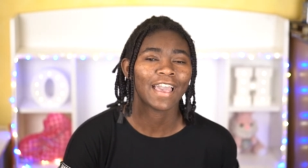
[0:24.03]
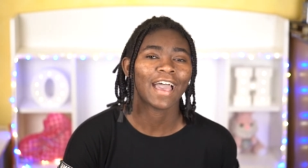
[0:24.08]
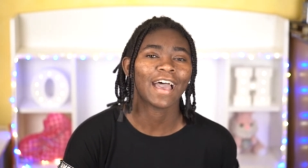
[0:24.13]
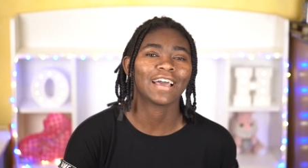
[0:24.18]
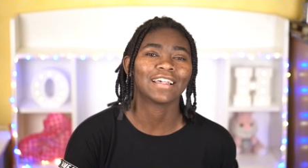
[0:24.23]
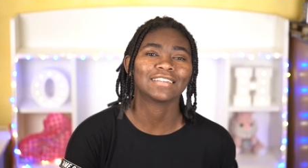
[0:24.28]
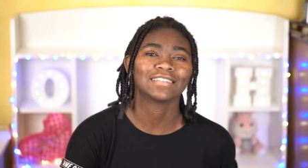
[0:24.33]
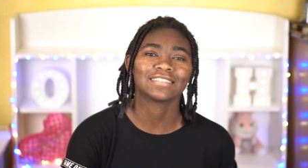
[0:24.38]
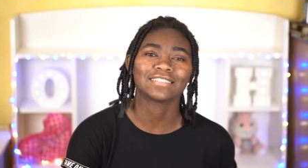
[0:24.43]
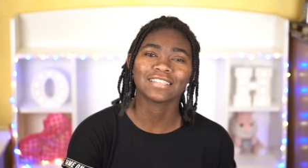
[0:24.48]

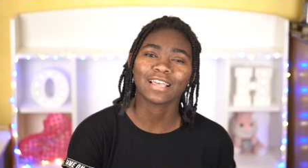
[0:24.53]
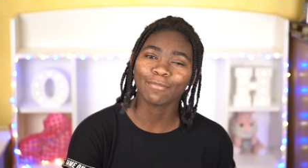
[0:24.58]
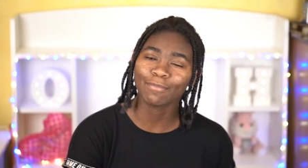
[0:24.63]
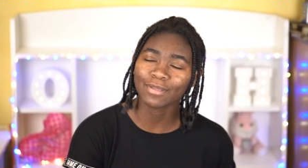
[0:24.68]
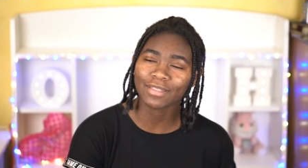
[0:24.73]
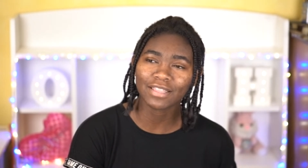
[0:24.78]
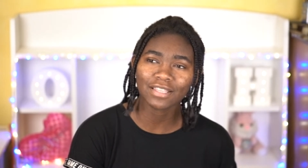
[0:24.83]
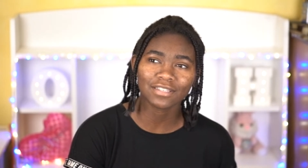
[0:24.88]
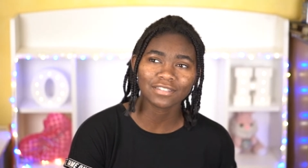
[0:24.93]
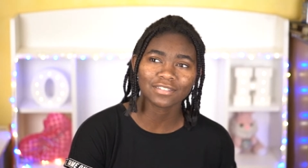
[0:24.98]
And some
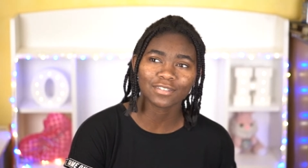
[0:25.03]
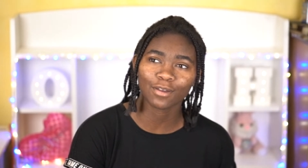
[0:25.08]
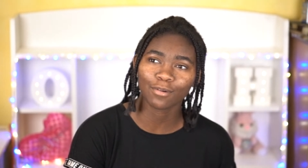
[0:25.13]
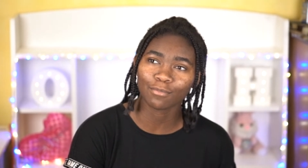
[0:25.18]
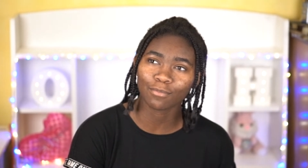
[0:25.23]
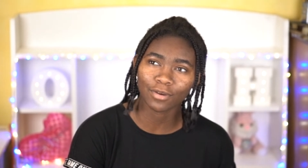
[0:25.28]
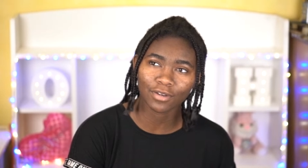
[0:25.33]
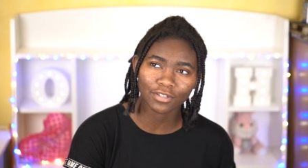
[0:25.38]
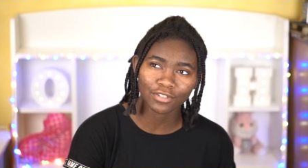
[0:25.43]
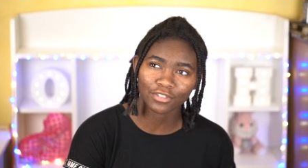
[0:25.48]
of these
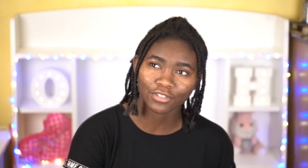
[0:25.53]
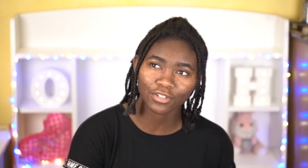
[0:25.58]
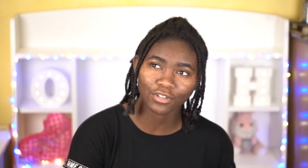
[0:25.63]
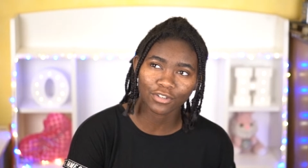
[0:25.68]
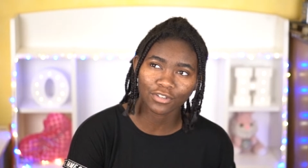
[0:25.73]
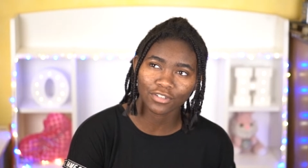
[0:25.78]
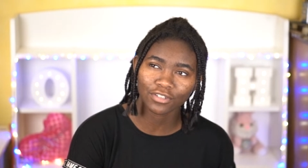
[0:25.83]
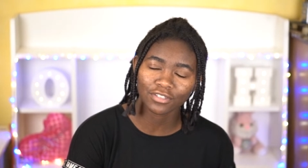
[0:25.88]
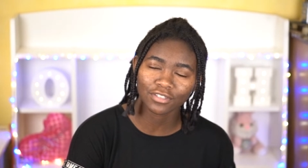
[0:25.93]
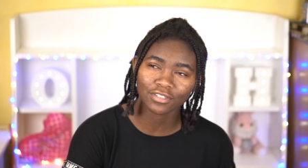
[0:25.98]

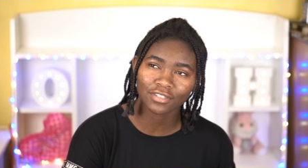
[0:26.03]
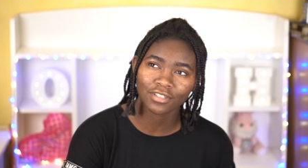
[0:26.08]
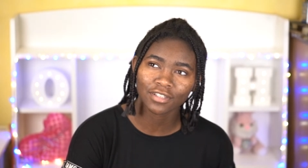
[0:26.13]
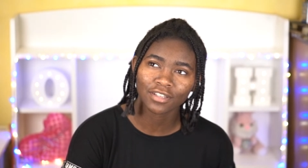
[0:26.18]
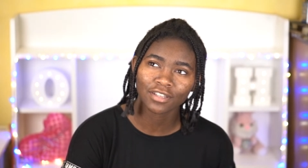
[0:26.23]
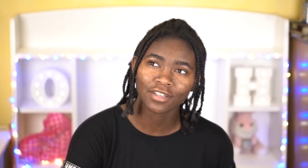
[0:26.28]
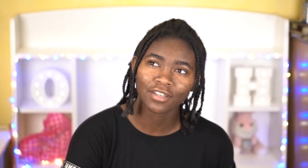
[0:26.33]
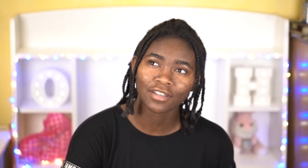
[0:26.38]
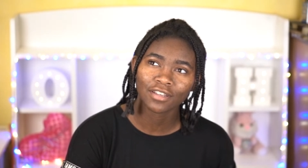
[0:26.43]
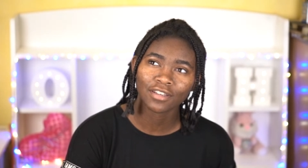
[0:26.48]
commercials
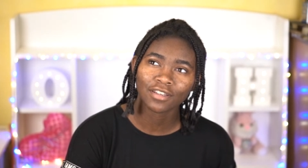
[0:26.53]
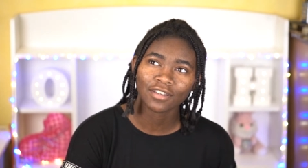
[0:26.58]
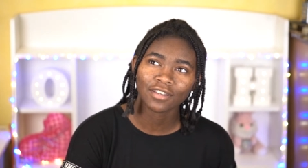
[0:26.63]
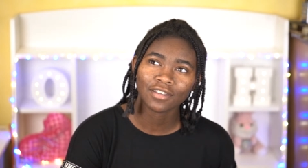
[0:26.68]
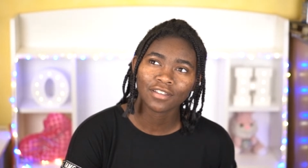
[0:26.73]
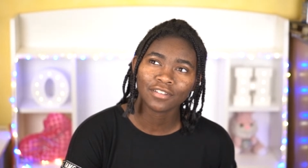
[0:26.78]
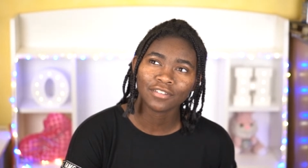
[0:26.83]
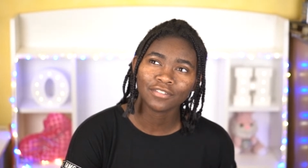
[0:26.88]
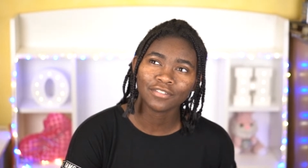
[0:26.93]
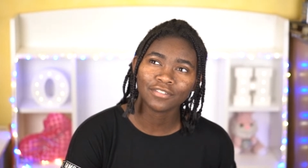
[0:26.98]

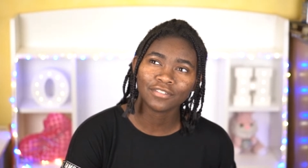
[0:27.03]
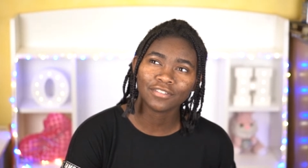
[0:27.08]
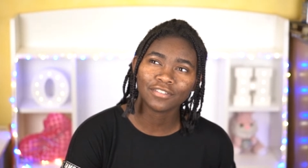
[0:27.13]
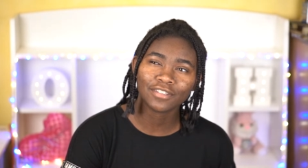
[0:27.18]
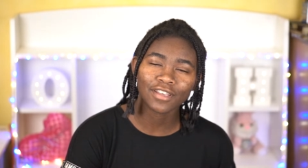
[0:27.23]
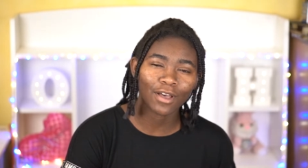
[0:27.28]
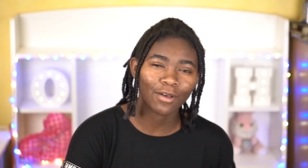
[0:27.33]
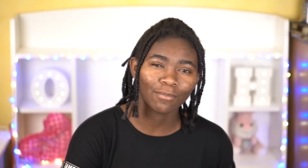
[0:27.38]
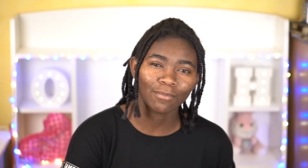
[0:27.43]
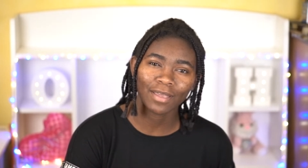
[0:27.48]

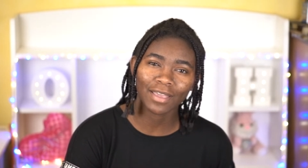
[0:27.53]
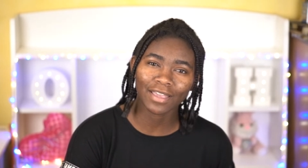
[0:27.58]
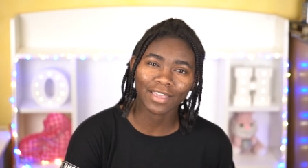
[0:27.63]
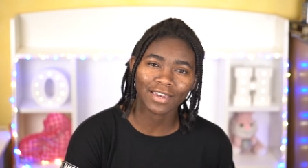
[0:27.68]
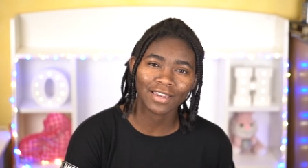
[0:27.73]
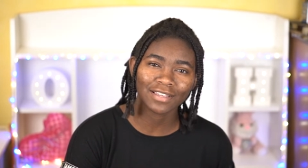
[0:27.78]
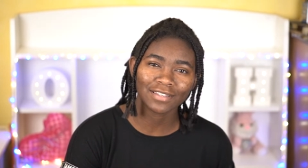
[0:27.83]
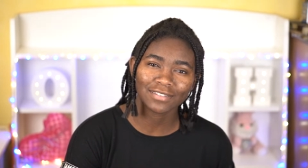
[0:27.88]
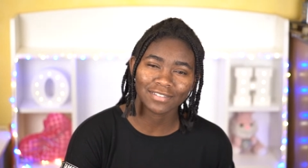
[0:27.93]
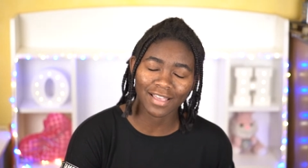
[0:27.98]
don't make
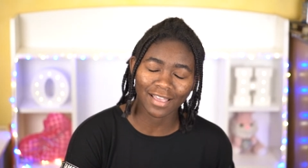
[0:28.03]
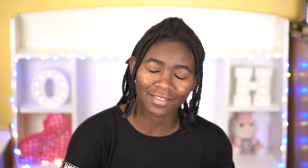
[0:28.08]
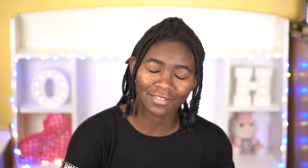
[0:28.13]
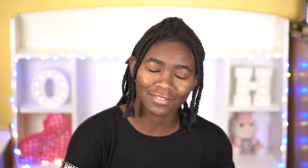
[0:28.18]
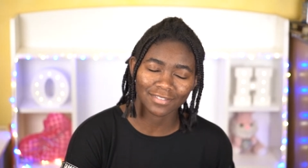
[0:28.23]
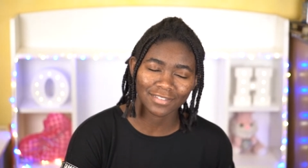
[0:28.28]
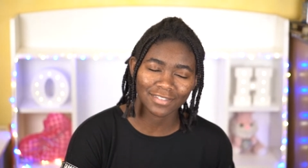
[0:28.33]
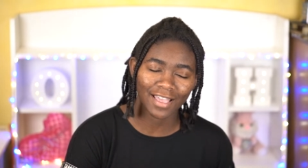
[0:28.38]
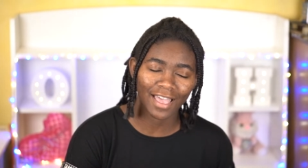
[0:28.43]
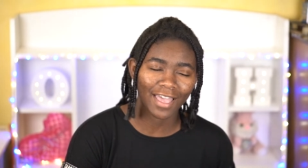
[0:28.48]
any sense.